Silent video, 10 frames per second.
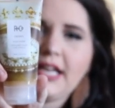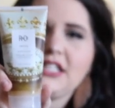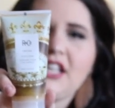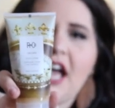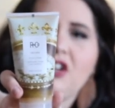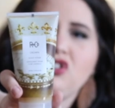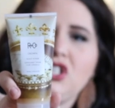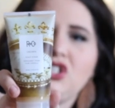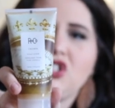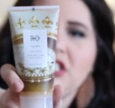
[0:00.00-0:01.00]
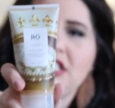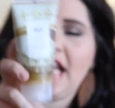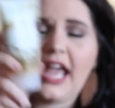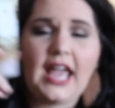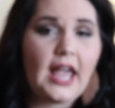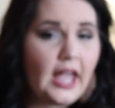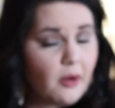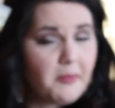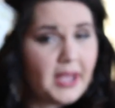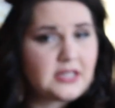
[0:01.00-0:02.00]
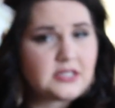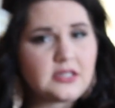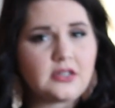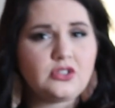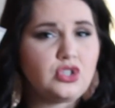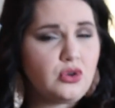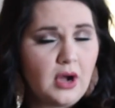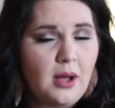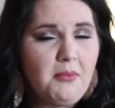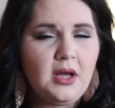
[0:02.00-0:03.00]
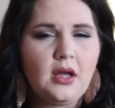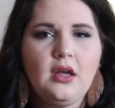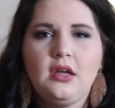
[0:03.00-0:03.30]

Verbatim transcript: and it's actually just a hair mask scrub.